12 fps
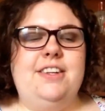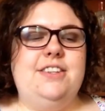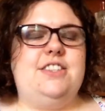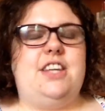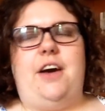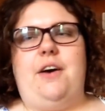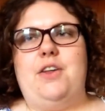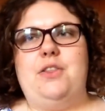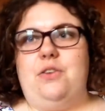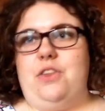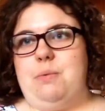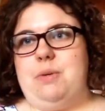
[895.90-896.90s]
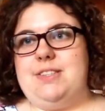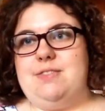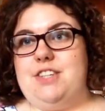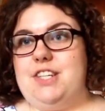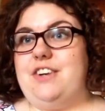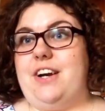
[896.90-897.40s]
So I thought there'd be some
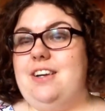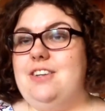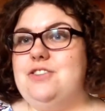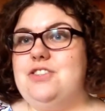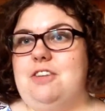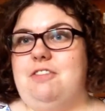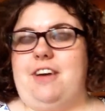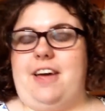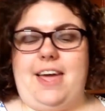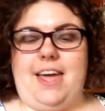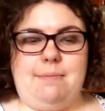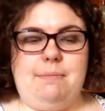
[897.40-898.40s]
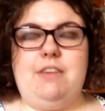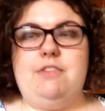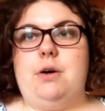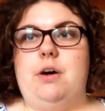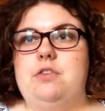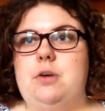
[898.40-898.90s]
really great literature for him, even
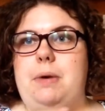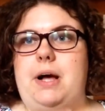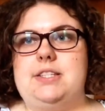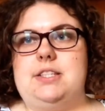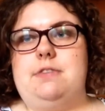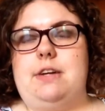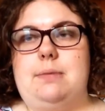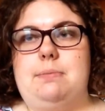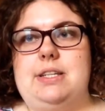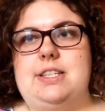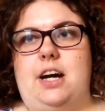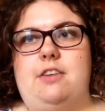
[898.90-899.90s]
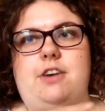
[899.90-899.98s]
though I've not personally read them myself.